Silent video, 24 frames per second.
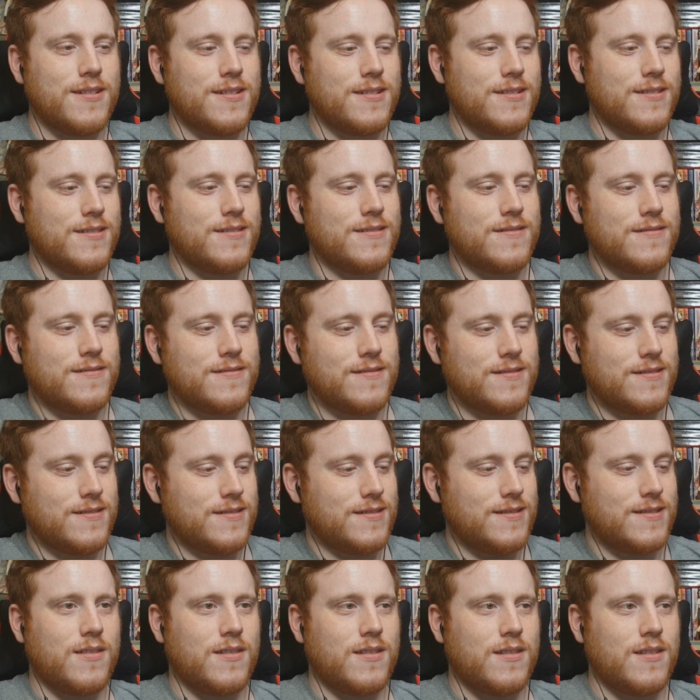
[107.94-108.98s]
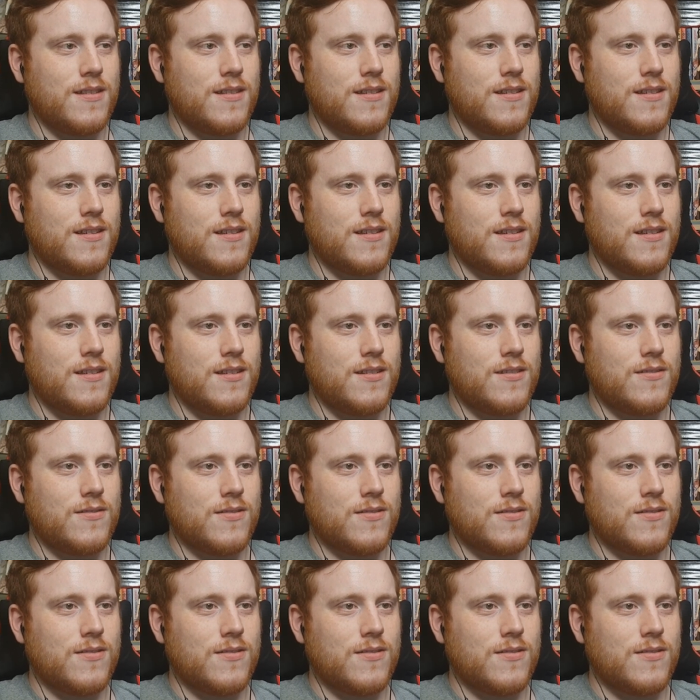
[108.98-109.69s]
[no speech]